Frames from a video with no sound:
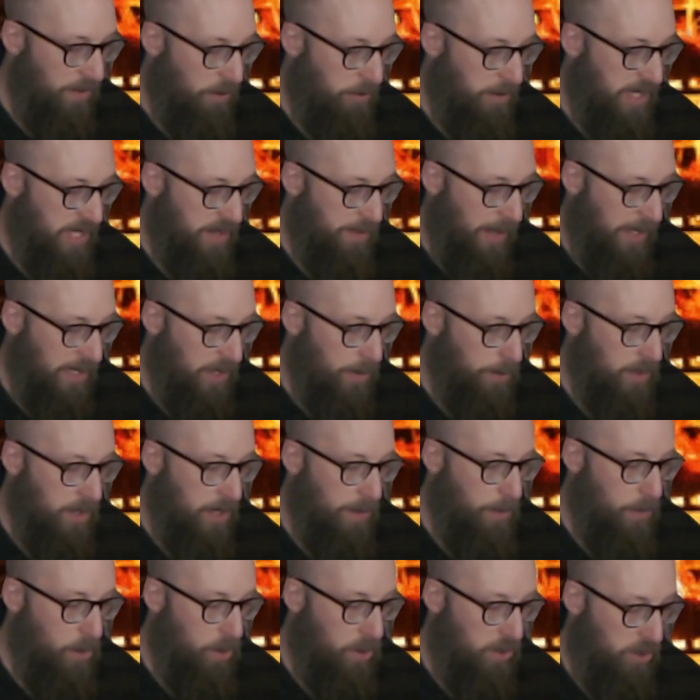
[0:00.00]
a respectable
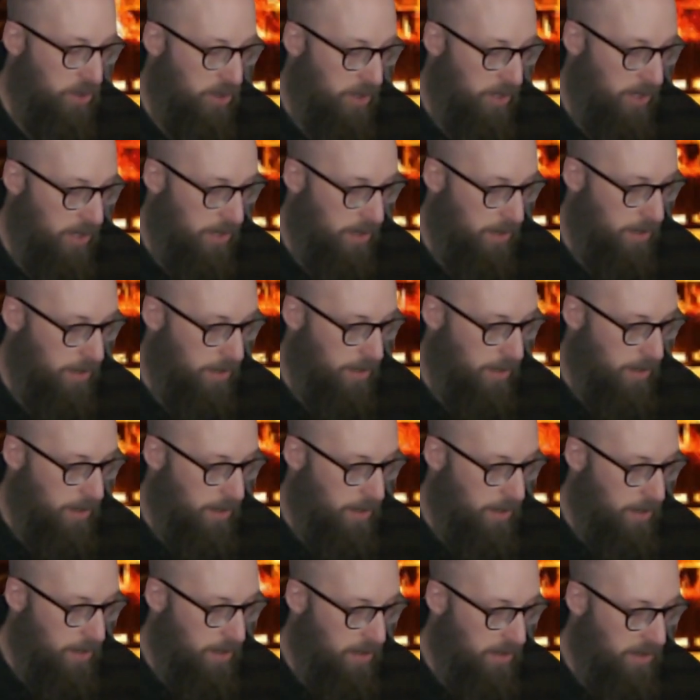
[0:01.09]
upholsterer.
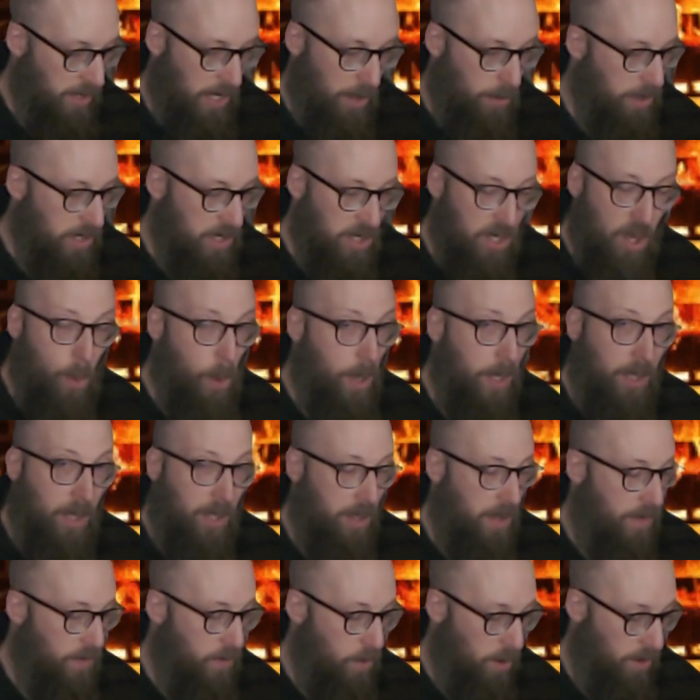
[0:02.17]
There was no one on
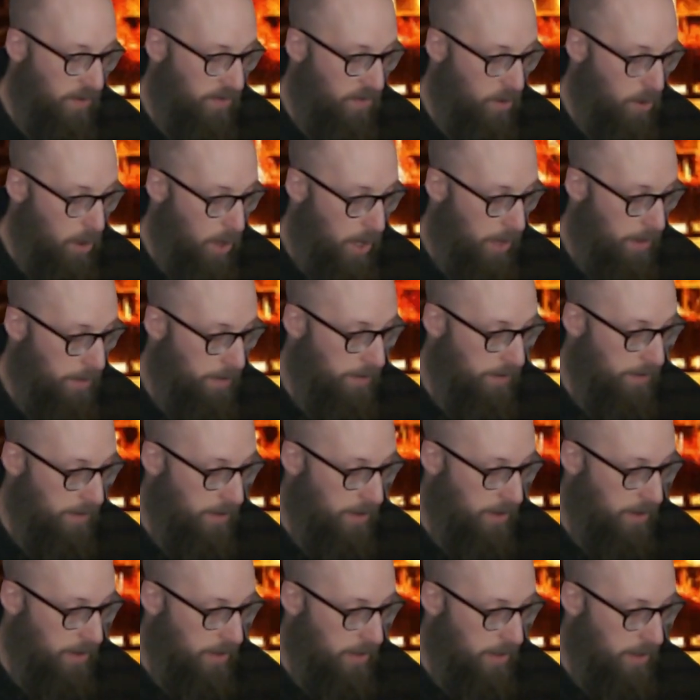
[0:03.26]
the fourth floor.
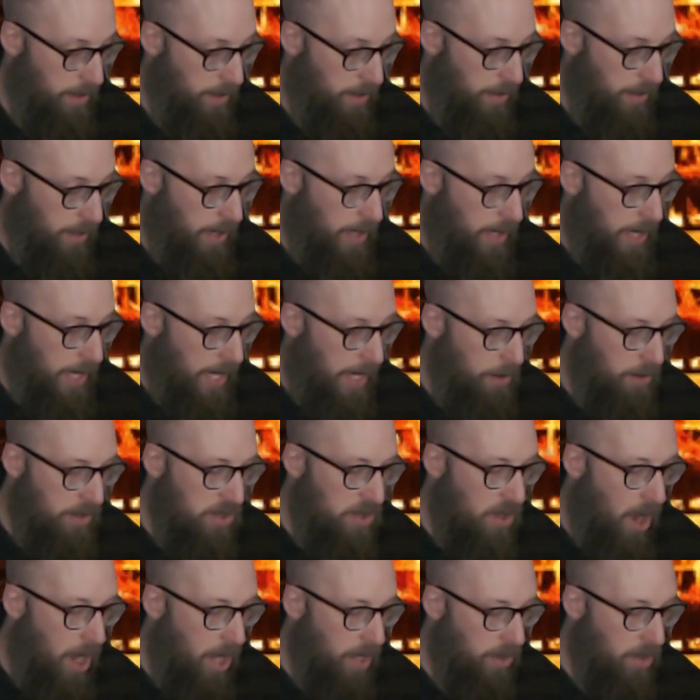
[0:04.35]
It was
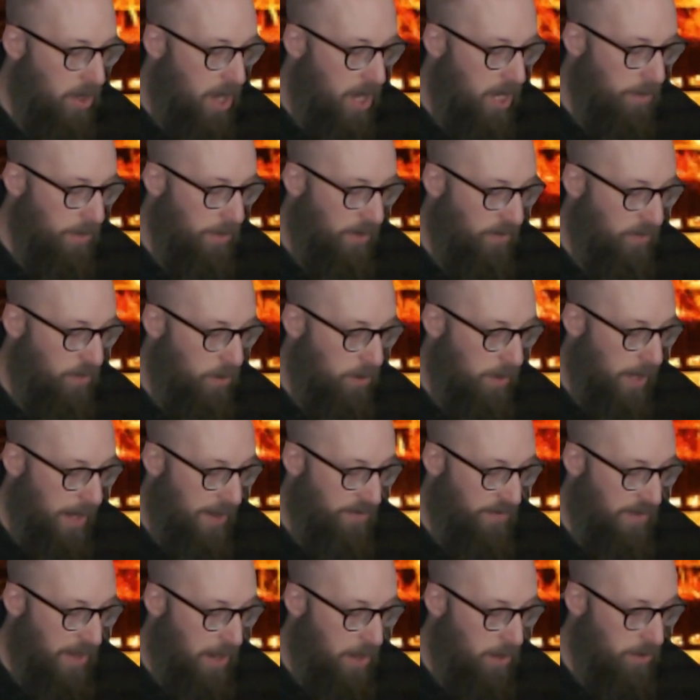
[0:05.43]
not long before I
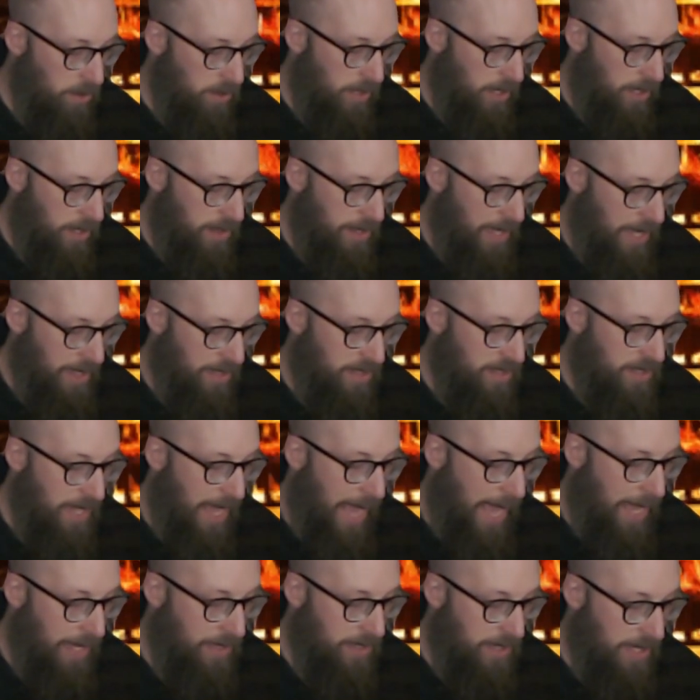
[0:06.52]
found that
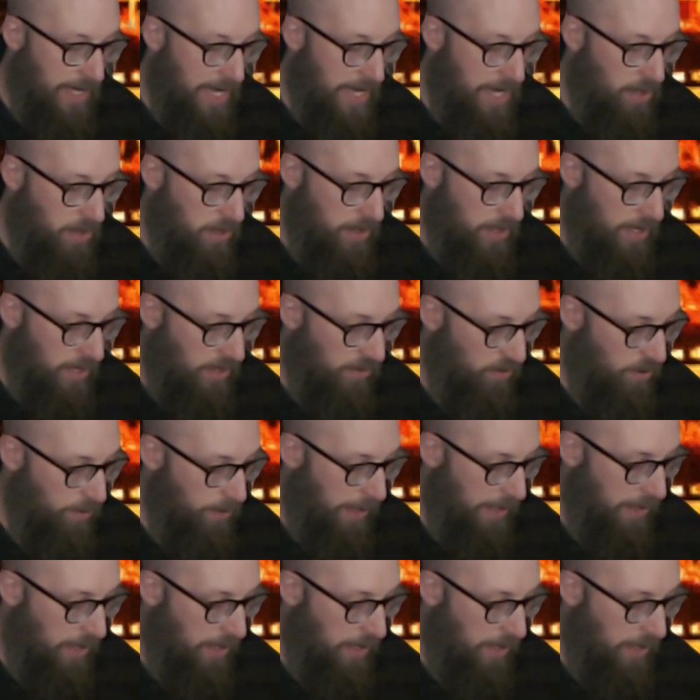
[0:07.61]
Zann's eagerness for my